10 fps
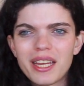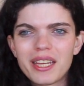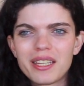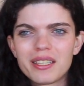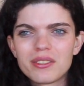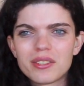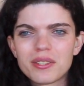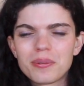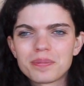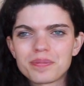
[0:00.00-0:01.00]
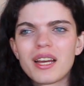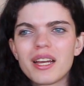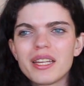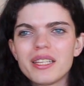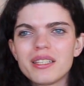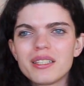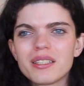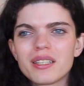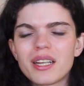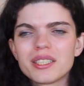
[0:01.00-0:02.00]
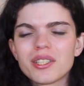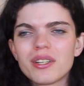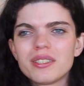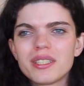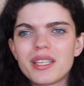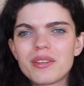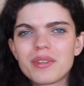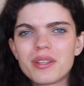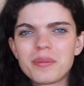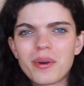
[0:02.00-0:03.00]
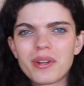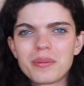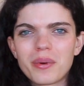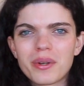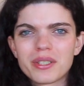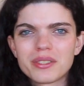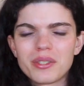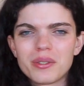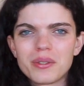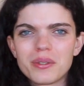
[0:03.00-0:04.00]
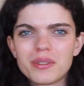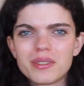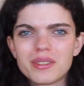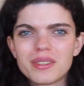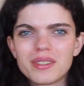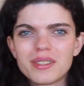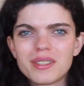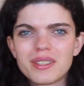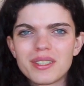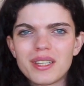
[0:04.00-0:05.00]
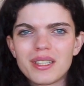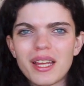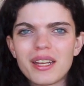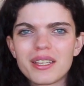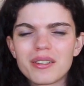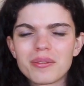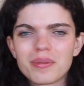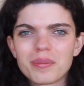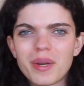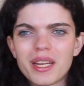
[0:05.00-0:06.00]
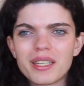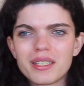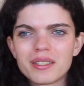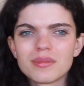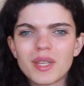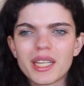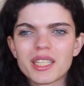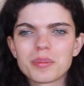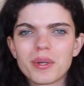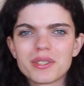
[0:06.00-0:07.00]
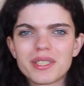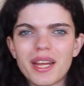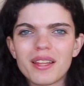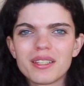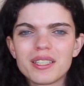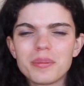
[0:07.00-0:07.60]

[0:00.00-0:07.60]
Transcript: And I started to give in more and more to letting my, I guess, personality